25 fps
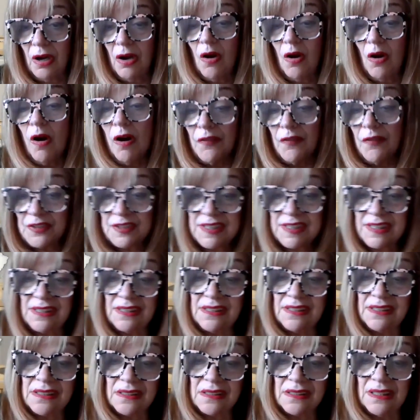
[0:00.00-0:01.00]

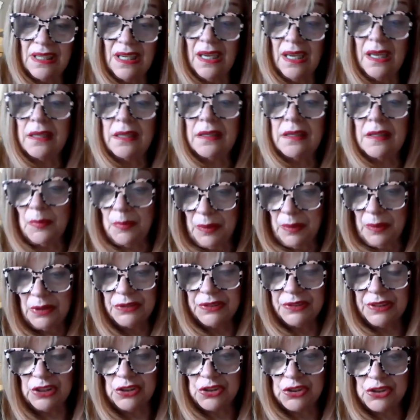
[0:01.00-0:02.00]
offices in the building.